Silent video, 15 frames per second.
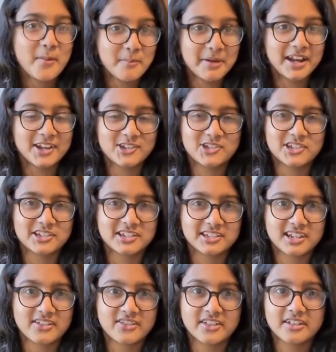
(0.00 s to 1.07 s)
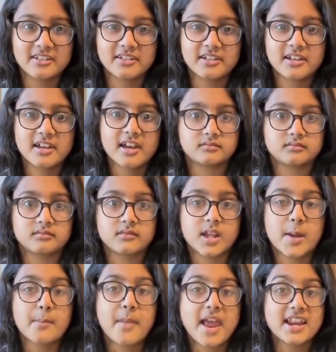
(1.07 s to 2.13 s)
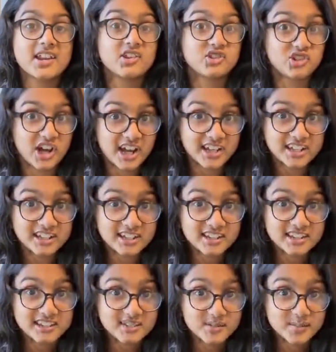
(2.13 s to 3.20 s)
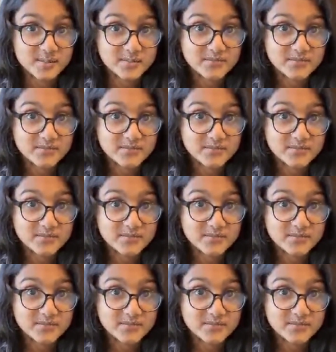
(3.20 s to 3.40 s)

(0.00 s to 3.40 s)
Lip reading: Meningitis, I think. Meningitis.